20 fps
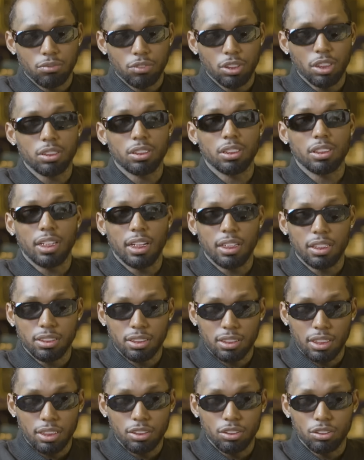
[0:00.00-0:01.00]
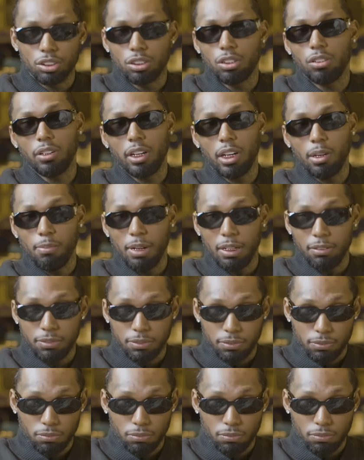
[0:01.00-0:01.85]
Czechoslovakia, you should go there, bruv.